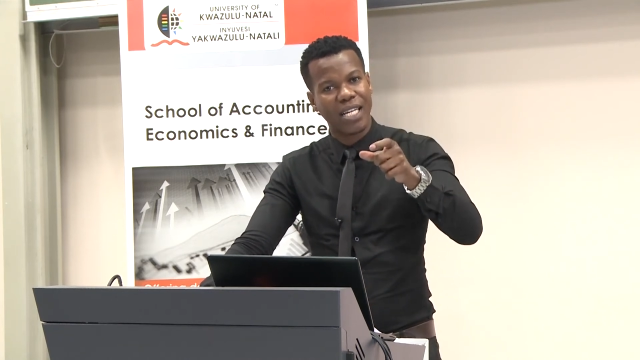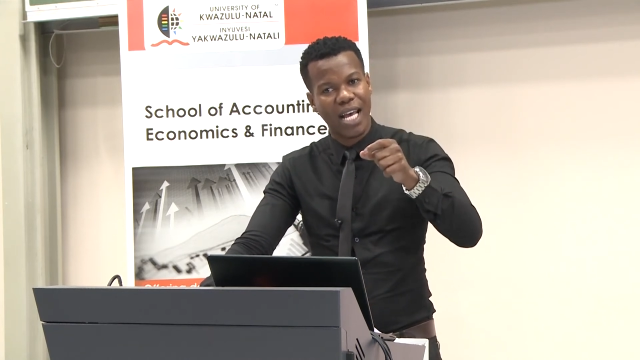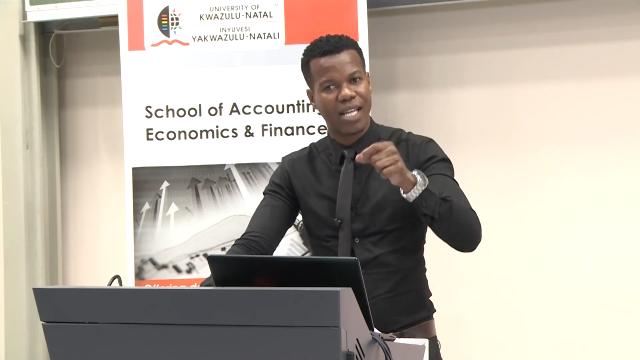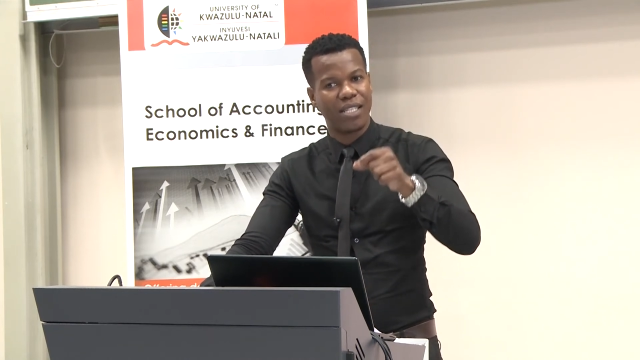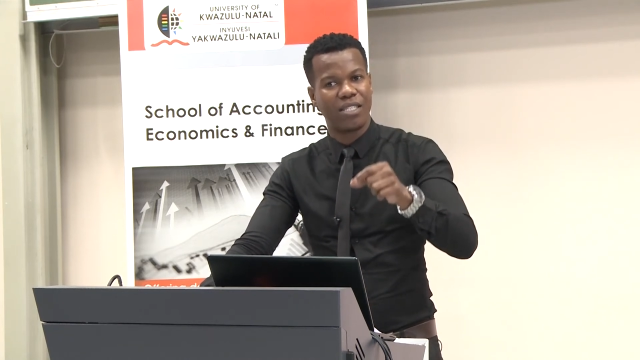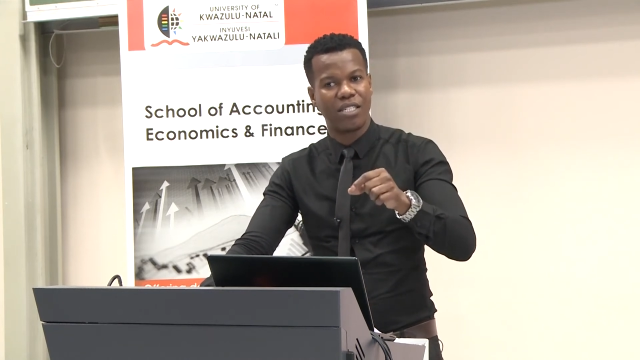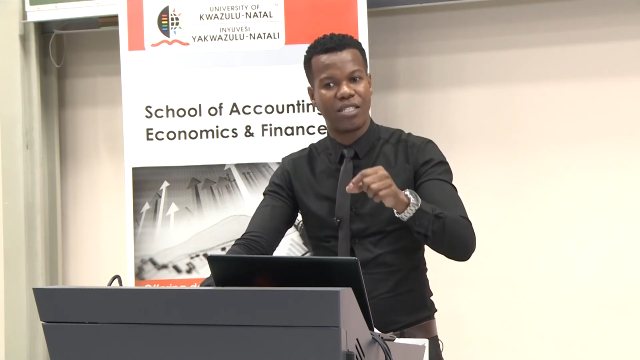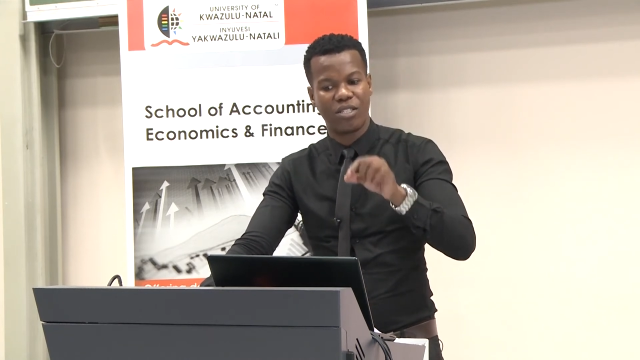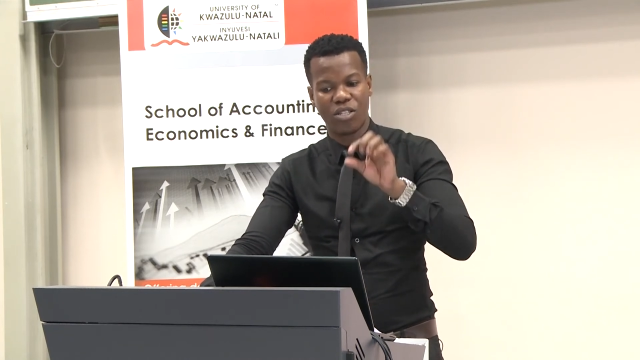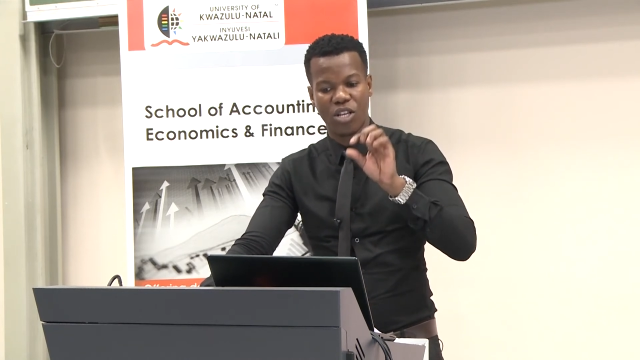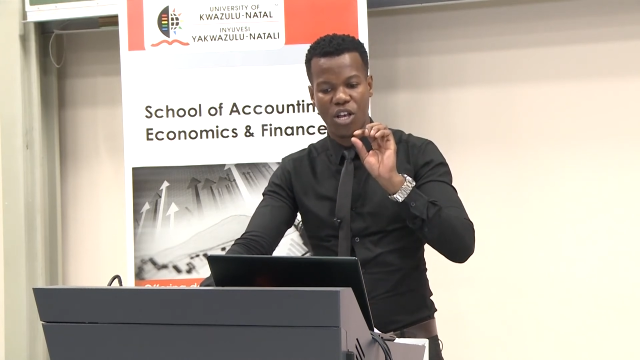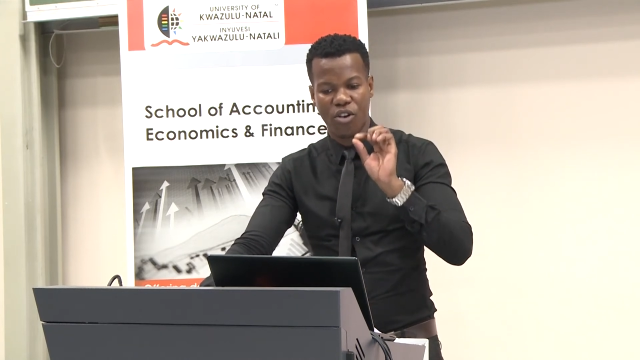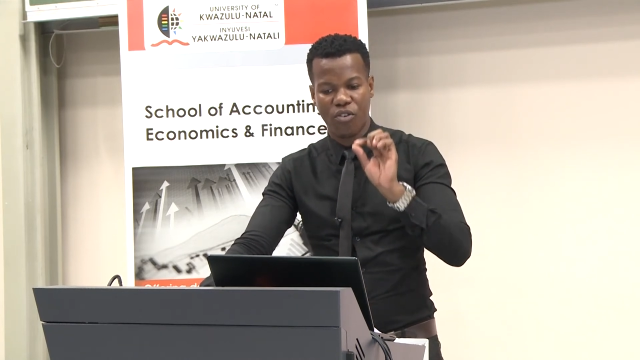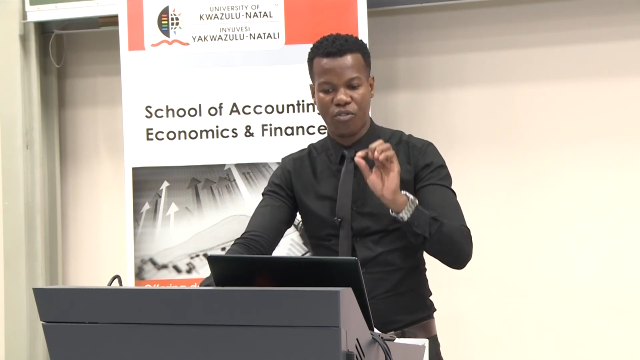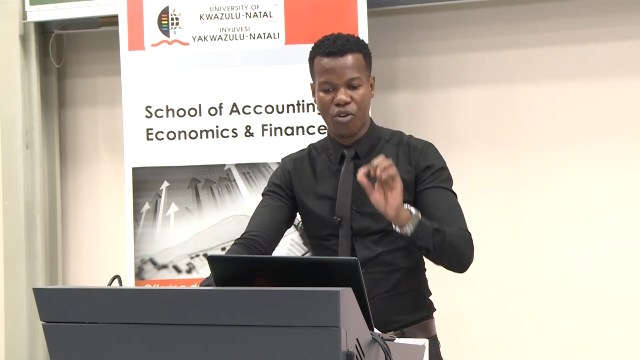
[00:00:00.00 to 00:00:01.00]
assets
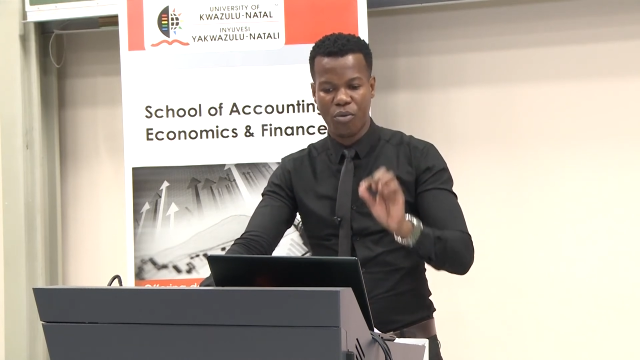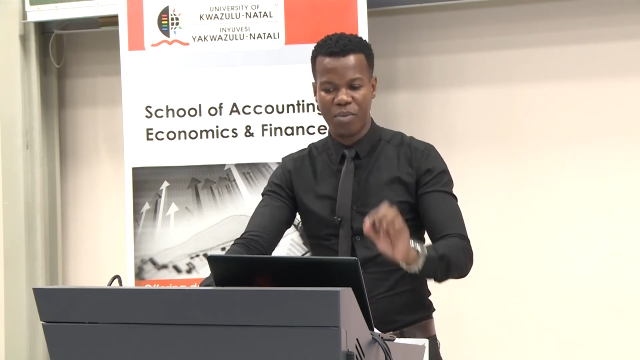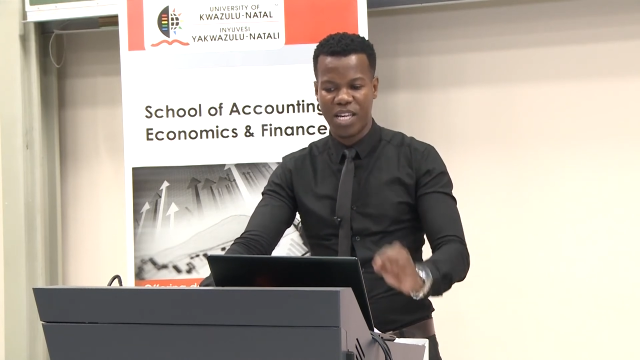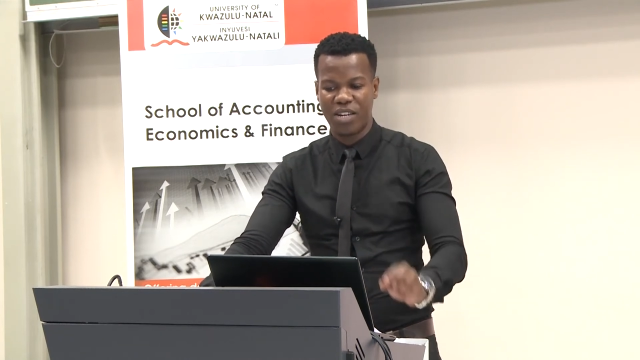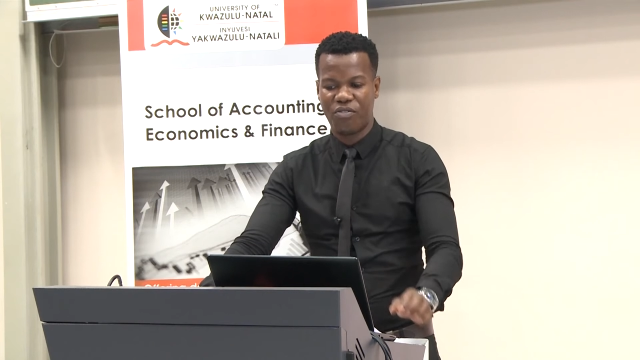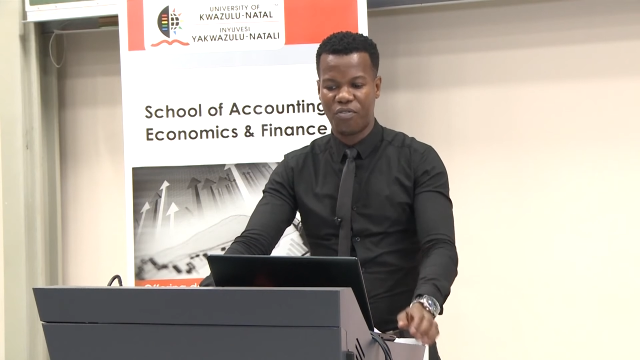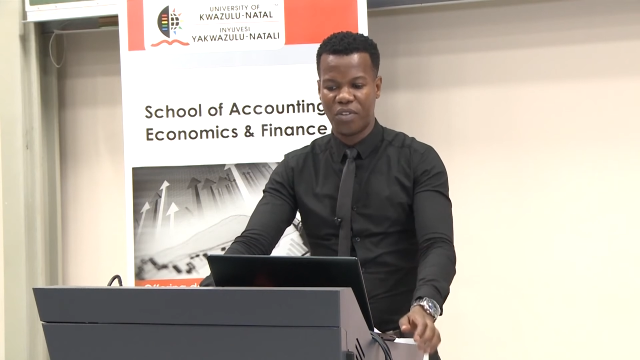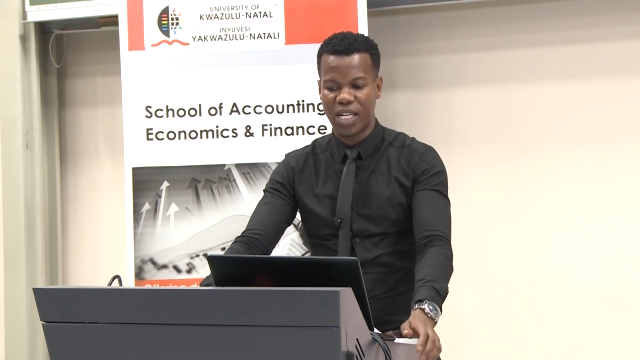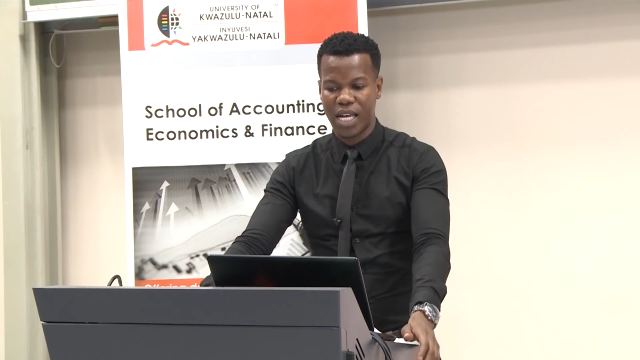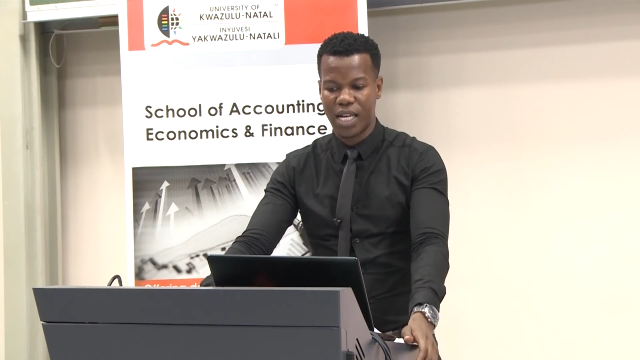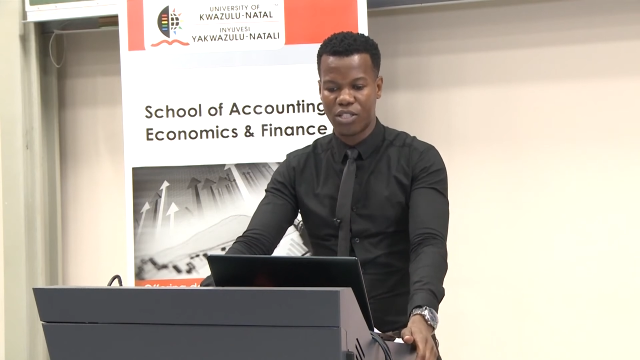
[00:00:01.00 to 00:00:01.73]
from that figure.